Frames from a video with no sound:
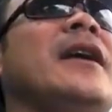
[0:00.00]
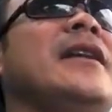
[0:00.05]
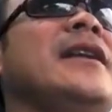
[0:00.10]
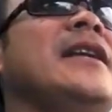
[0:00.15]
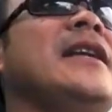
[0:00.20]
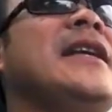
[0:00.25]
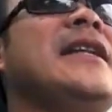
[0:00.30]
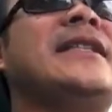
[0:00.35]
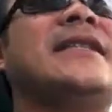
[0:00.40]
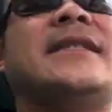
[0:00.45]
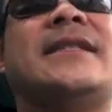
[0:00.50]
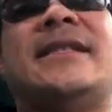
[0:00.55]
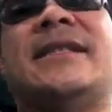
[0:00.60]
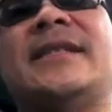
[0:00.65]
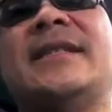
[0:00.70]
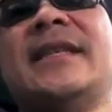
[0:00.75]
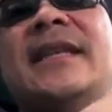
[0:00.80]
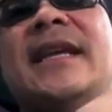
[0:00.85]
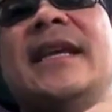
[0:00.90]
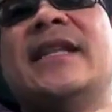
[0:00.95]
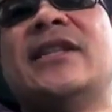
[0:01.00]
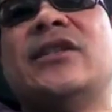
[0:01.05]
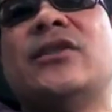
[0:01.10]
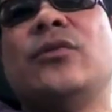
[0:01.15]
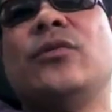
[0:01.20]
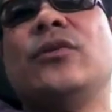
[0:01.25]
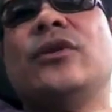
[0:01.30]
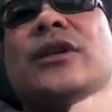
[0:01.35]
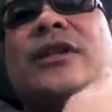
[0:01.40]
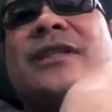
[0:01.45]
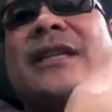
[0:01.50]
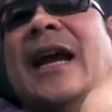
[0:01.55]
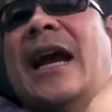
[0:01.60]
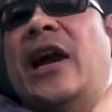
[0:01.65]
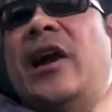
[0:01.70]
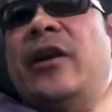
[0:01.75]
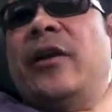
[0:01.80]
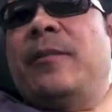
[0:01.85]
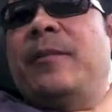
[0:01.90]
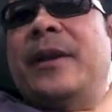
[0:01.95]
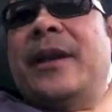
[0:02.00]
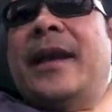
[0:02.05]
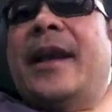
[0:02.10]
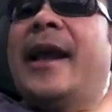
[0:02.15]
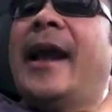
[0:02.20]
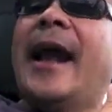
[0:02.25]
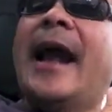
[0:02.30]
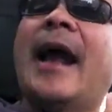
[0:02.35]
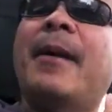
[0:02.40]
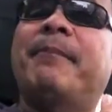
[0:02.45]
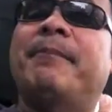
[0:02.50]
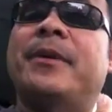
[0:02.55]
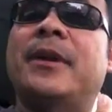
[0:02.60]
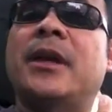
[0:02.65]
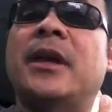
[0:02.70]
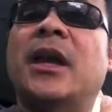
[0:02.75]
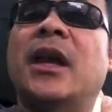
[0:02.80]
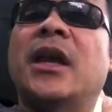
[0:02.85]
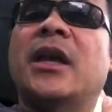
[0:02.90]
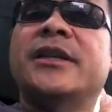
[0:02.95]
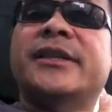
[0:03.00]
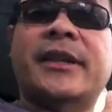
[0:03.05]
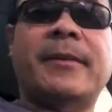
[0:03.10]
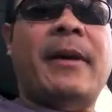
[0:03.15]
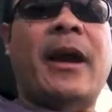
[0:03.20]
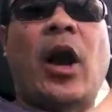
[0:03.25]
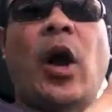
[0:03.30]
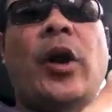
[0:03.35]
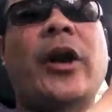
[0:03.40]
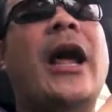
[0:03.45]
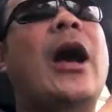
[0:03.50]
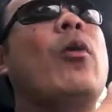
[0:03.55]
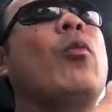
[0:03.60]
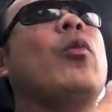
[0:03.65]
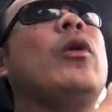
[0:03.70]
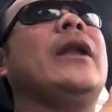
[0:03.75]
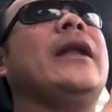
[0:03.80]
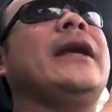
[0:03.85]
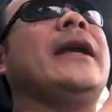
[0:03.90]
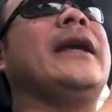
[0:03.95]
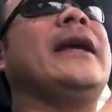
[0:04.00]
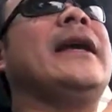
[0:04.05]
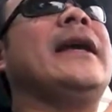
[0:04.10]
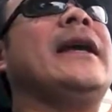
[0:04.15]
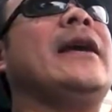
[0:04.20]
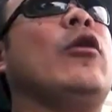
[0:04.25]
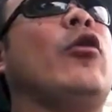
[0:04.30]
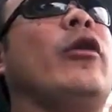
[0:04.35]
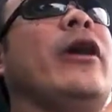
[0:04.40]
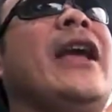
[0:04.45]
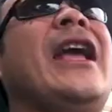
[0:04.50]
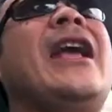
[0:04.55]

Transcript: need to desire to be happy, somehow are not willing or